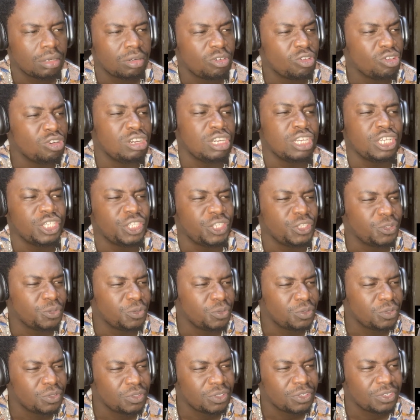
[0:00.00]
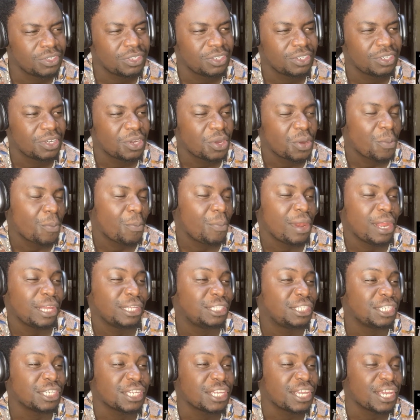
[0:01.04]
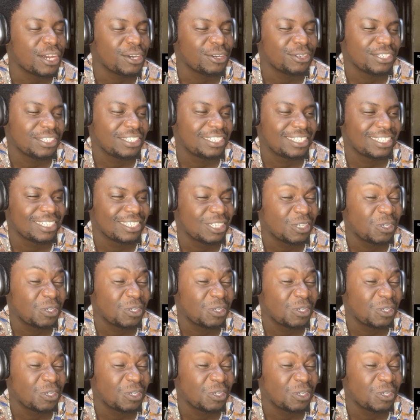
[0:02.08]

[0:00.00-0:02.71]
Only you, plenty girls.